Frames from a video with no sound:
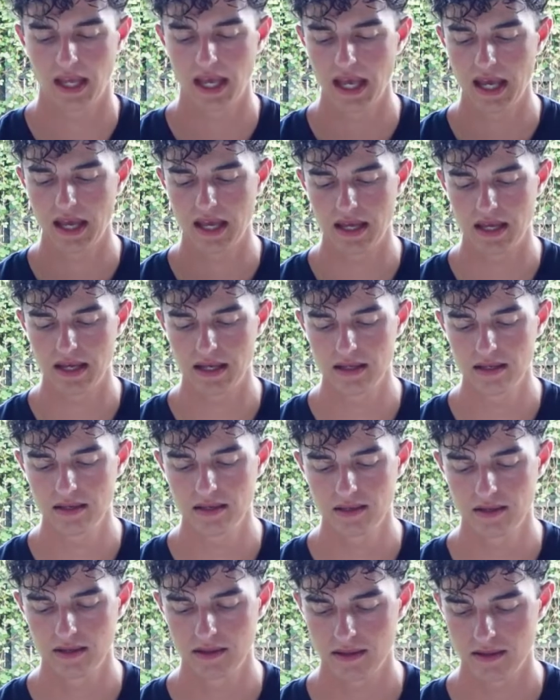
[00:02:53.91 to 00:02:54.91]

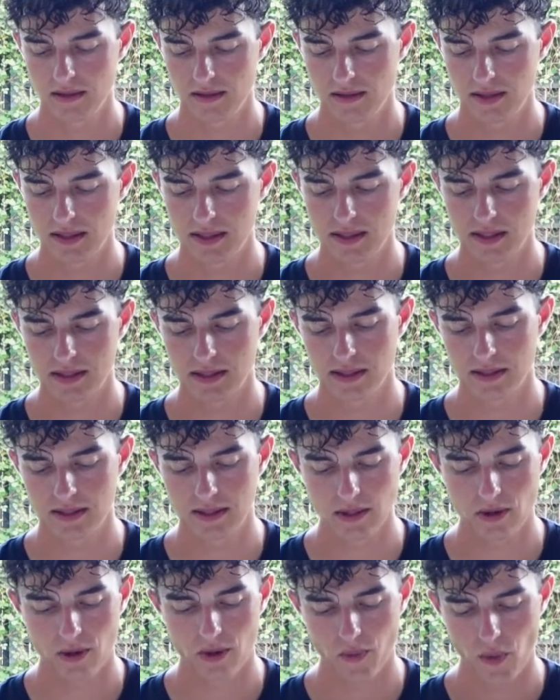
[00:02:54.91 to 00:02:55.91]
and the scissors
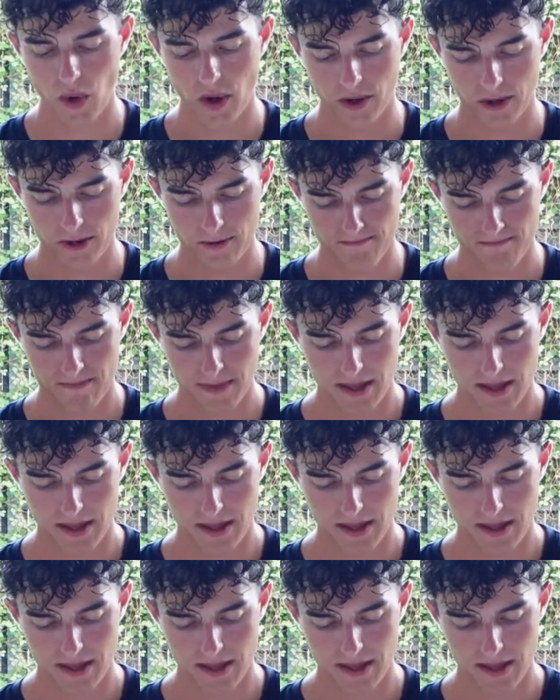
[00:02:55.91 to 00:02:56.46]
did not work.